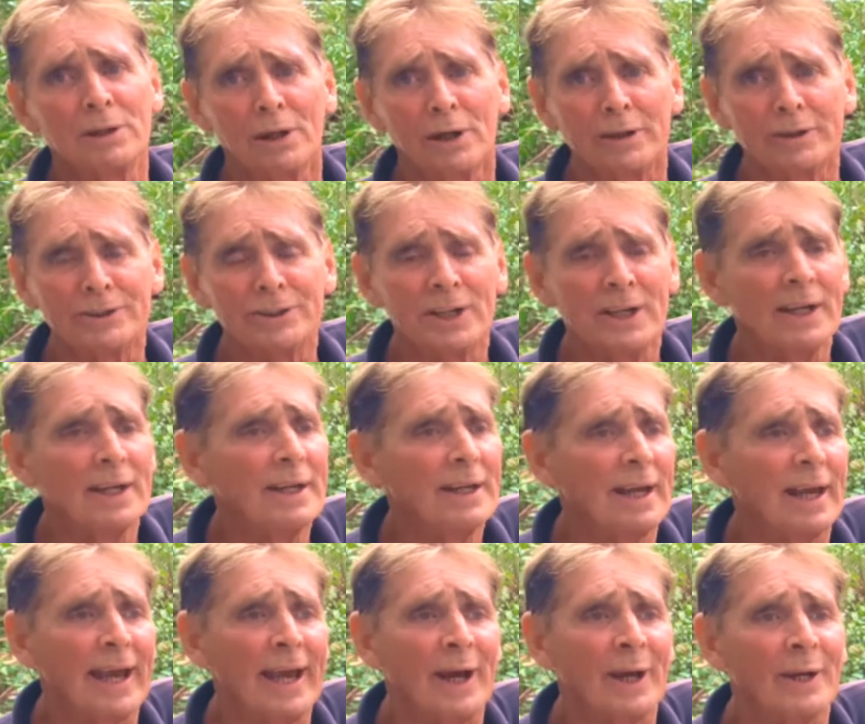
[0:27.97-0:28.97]
close.
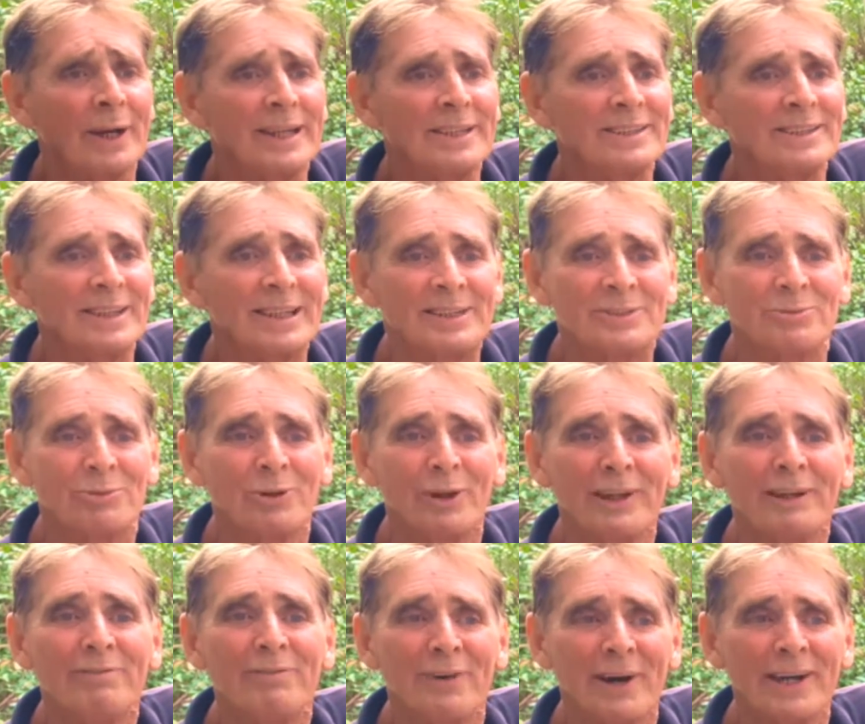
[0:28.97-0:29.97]
And it's, it's
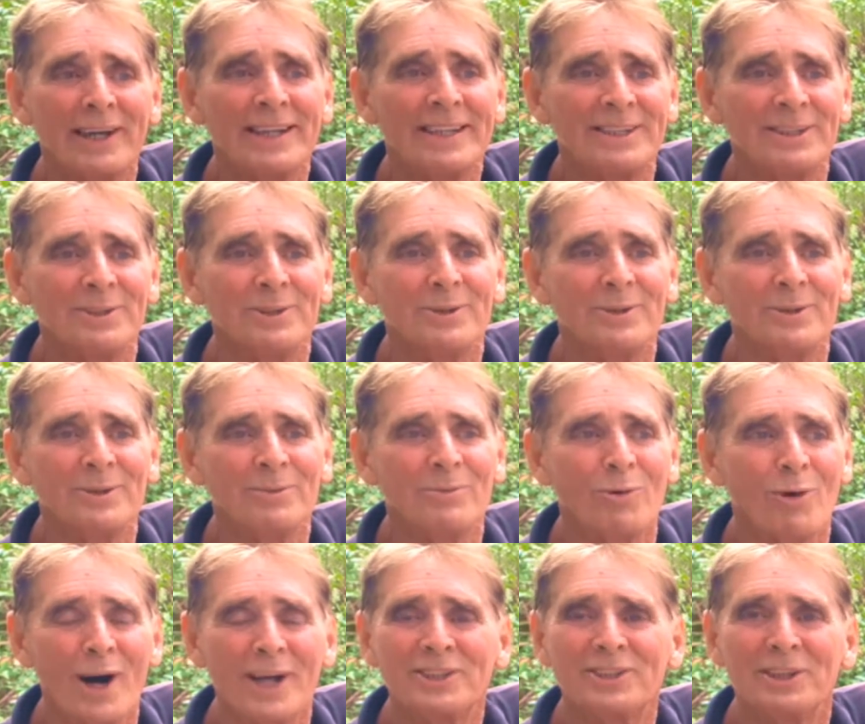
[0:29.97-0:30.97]
really funny to
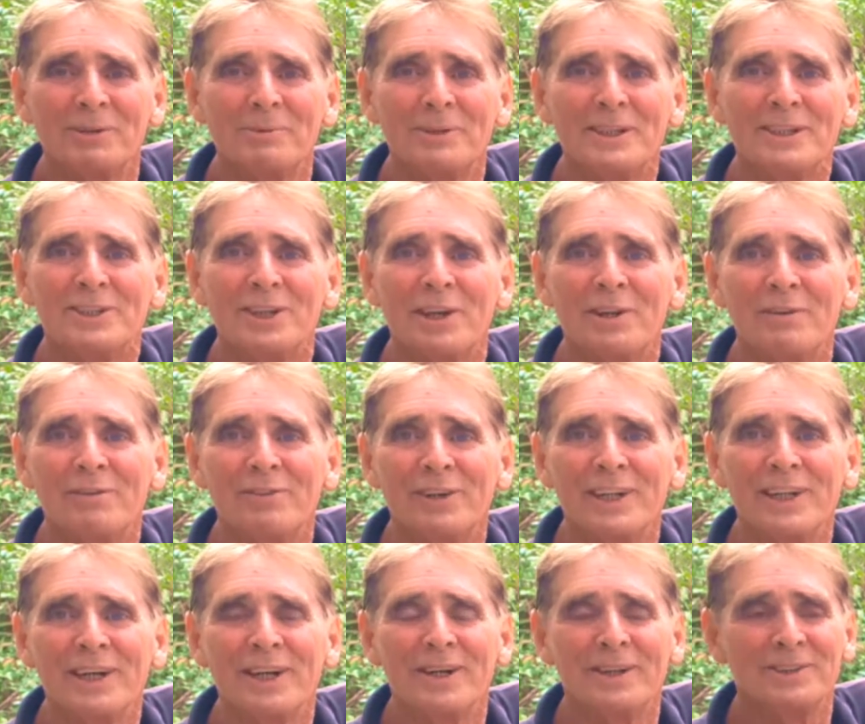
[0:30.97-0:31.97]
watch some of these other
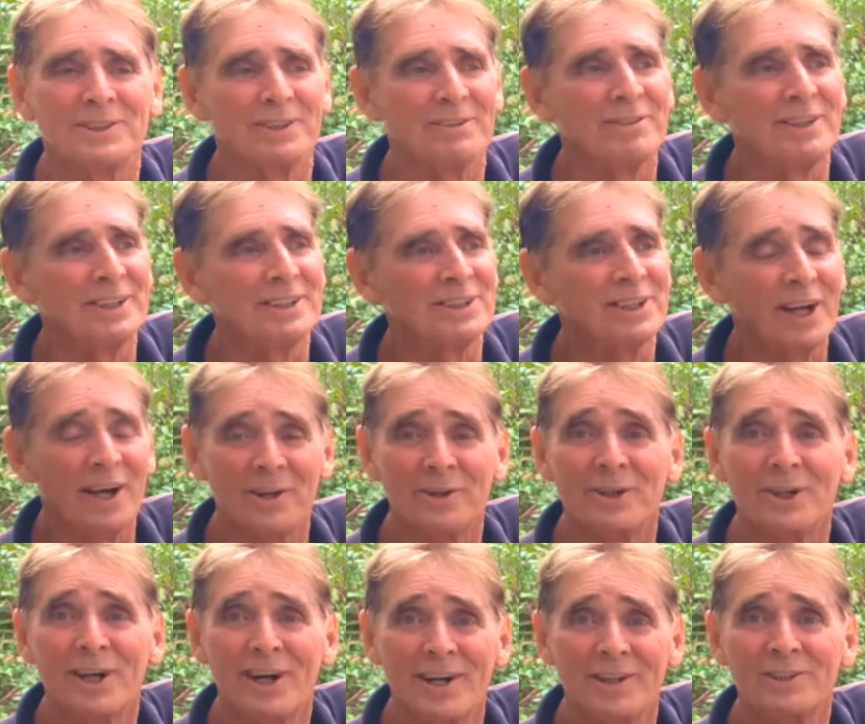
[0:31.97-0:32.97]
videos of these
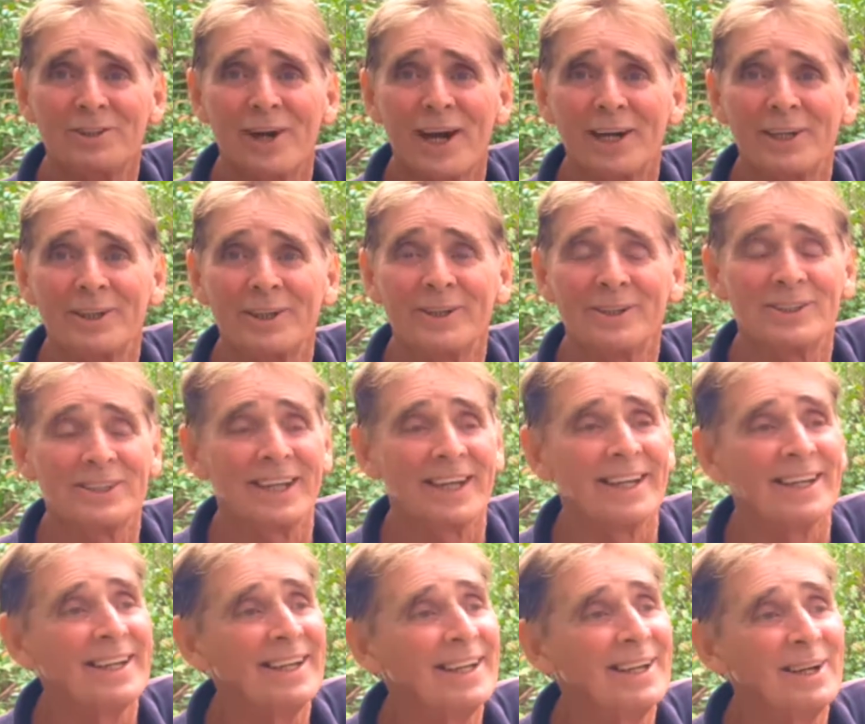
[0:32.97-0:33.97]
other contractors
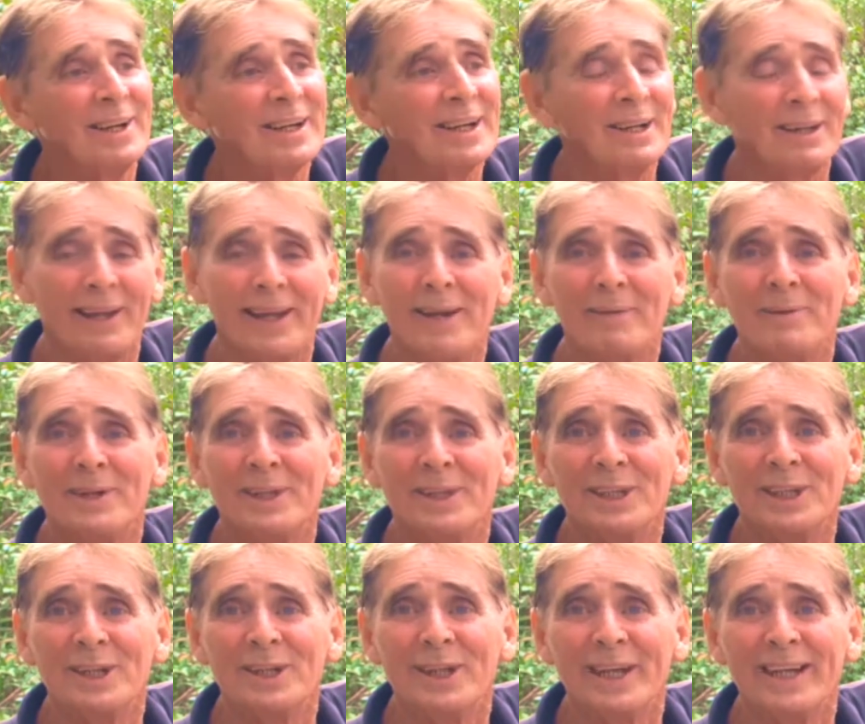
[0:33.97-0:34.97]
that claim that
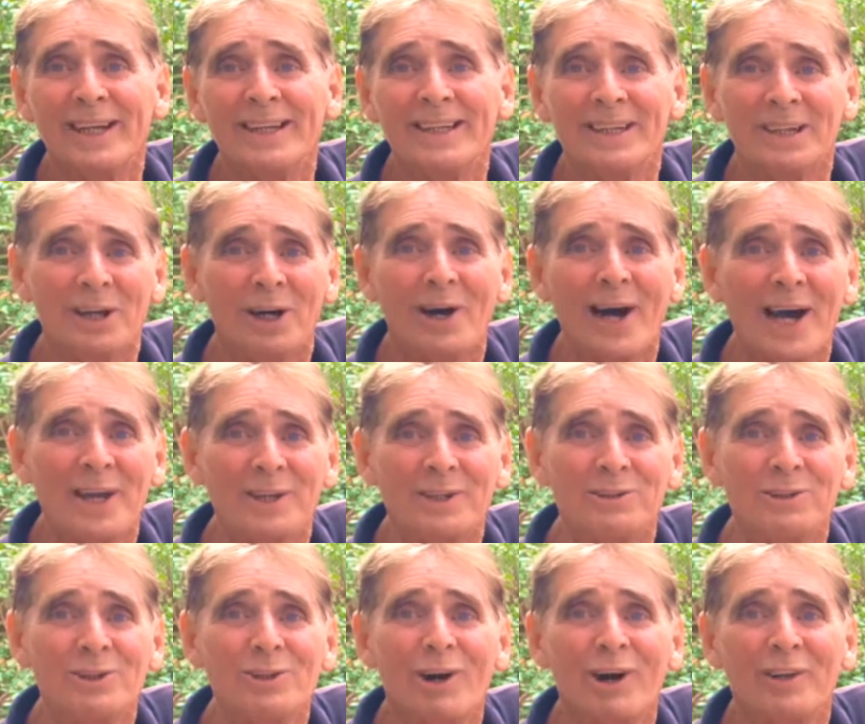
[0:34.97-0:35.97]
you know they know how to
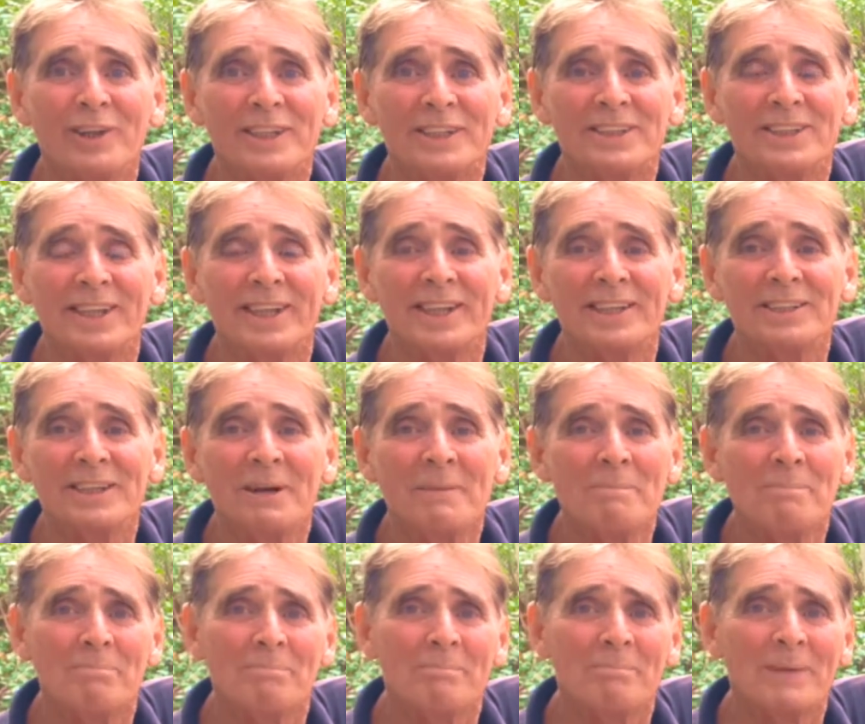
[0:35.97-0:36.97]
do all these things
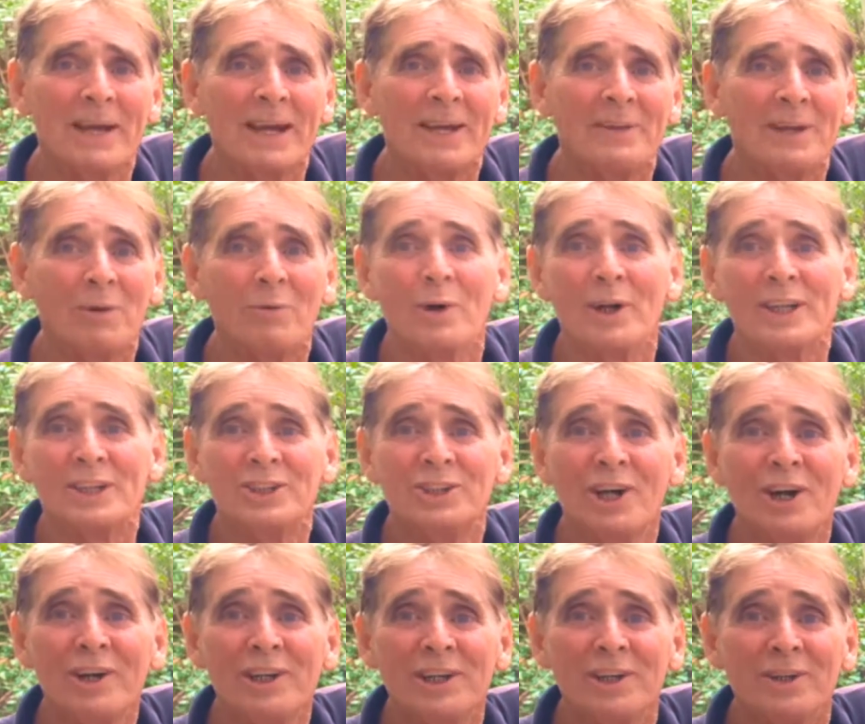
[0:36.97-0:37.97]
and they want to
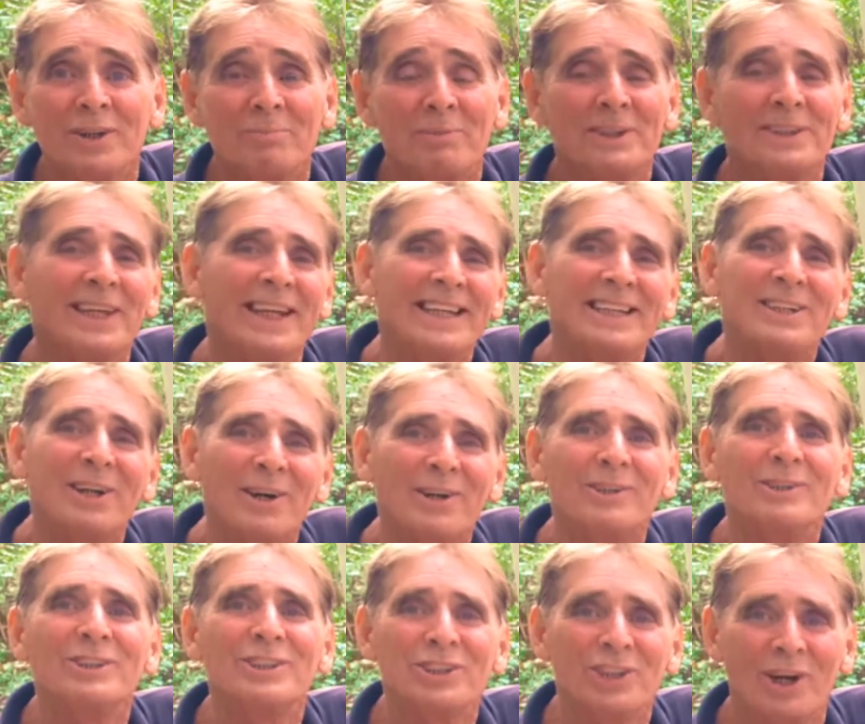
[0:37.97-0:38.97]
show you, but they
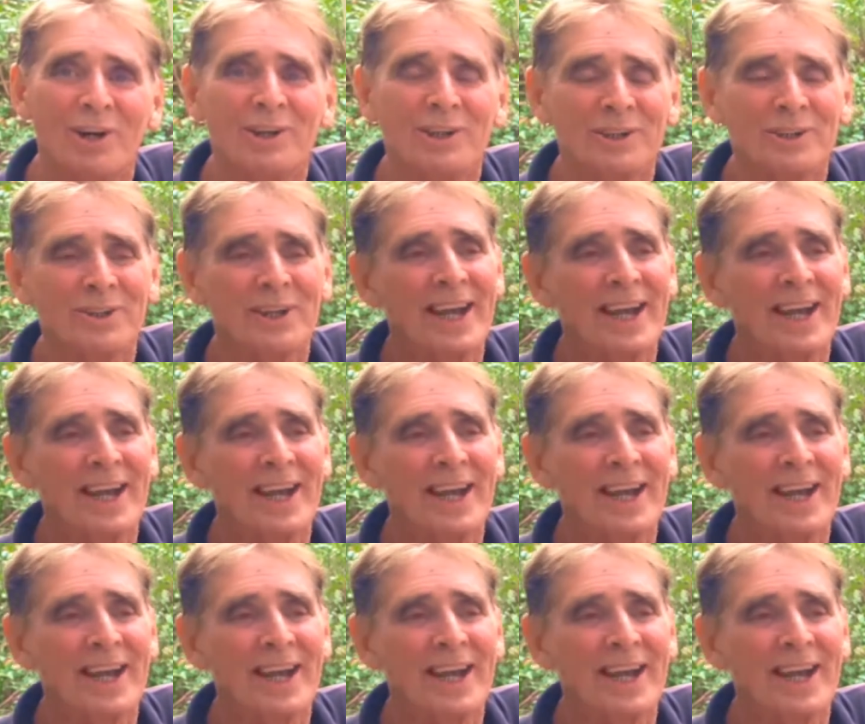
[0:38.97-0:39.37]
don't show you.